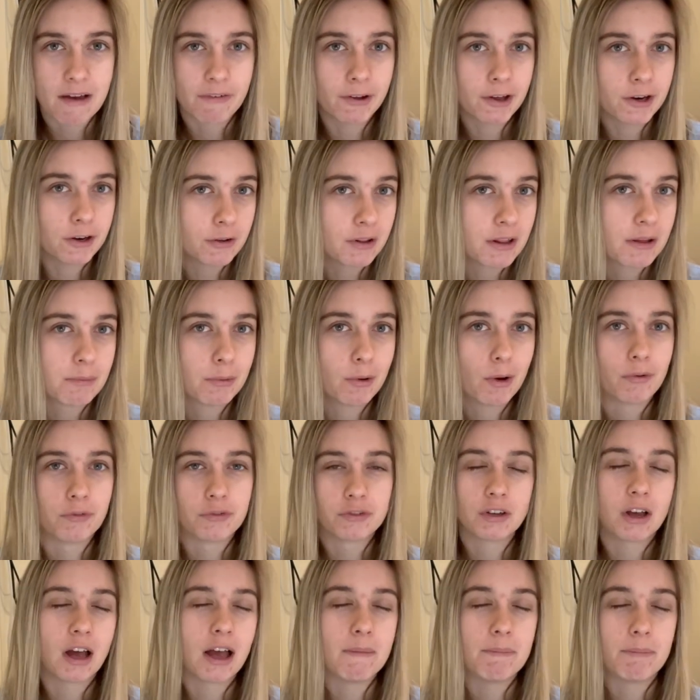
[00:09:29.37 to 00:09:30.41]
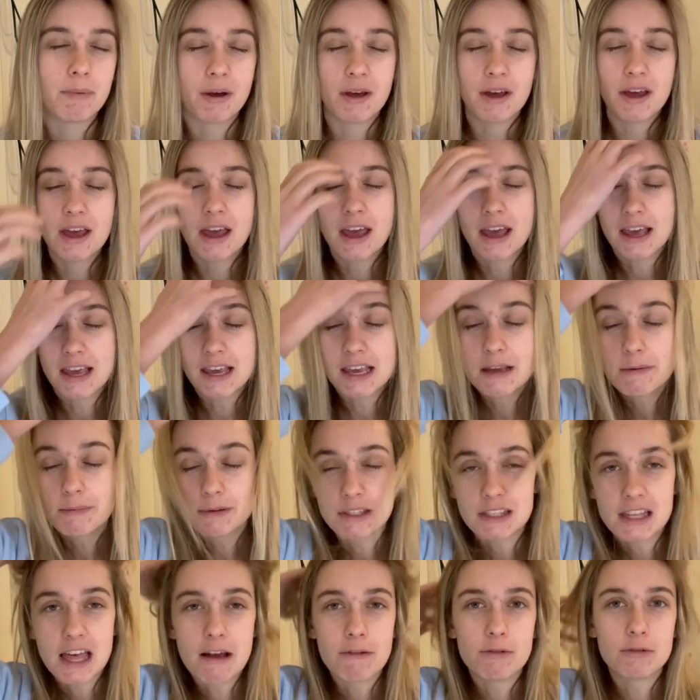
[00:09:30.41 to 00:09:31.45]
I know they were offside, but he was
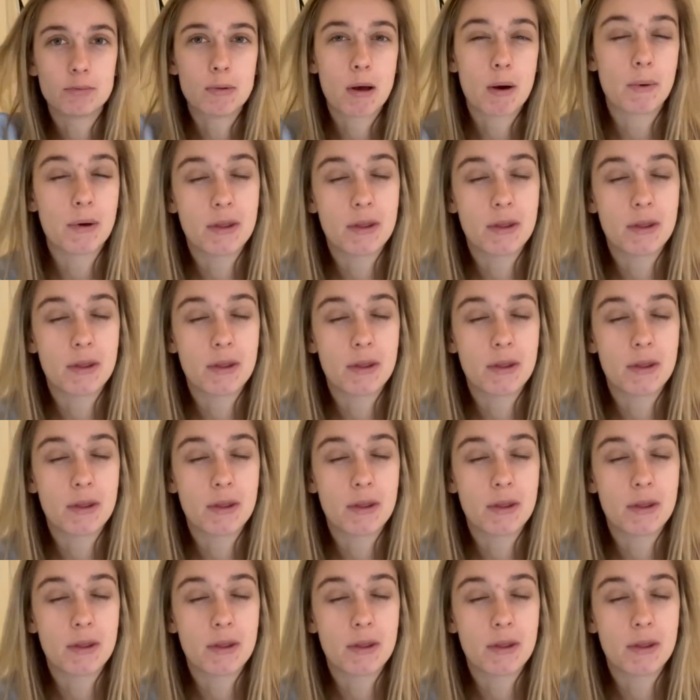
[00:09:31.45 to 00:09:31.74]
there as well.